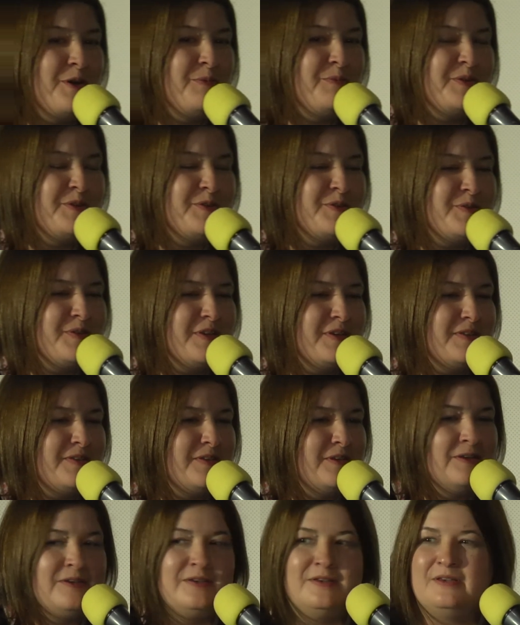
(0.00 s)
because I
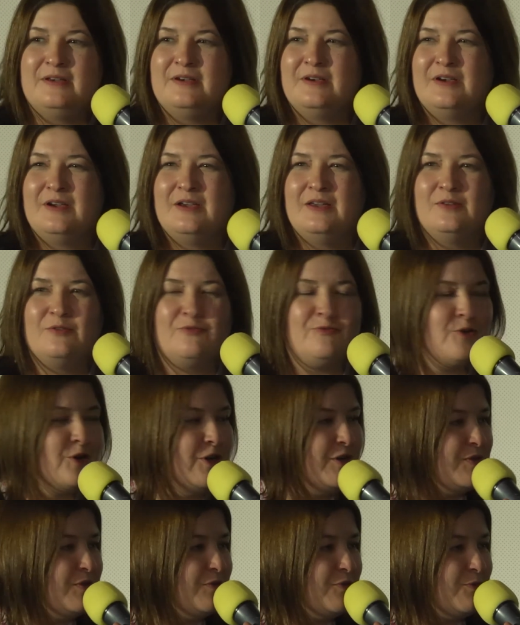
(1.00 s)
think in the 4
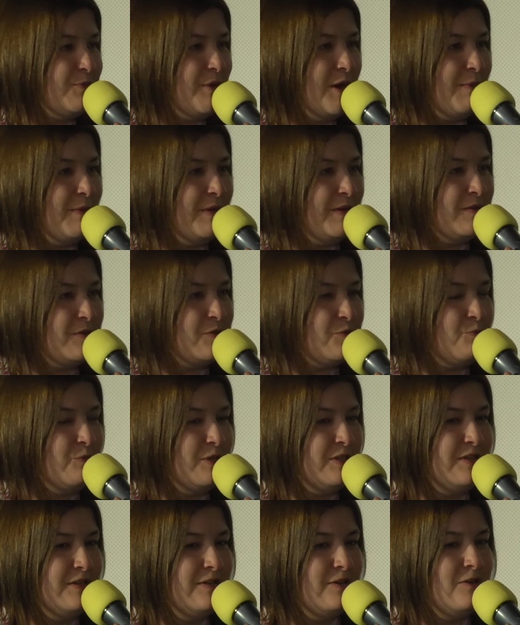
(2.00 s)
years of Smart Places
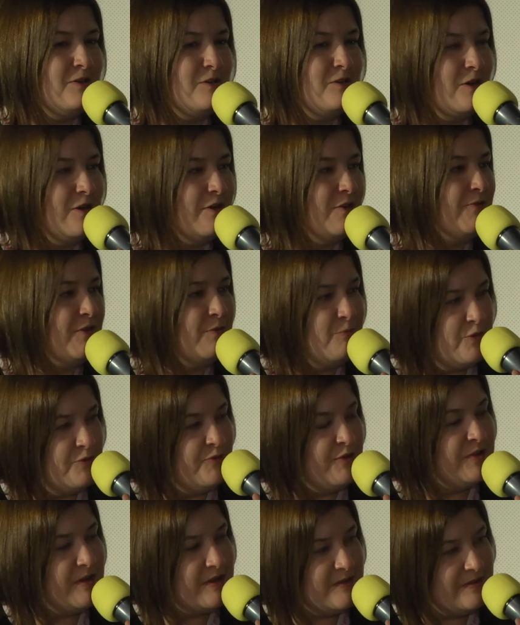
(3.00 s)
we did a lot of
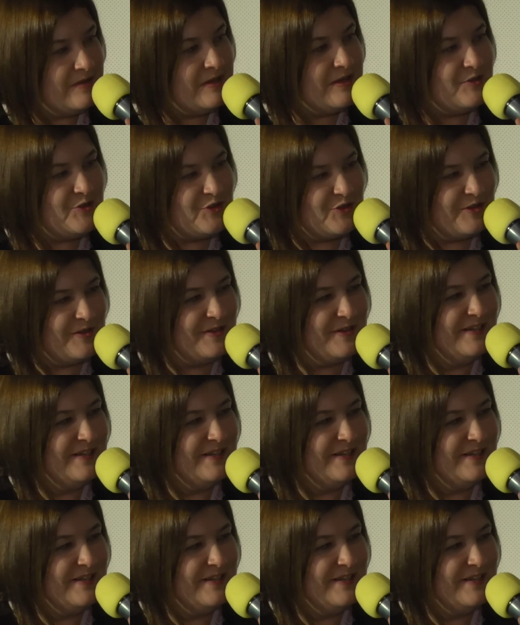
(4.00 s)
improvisation.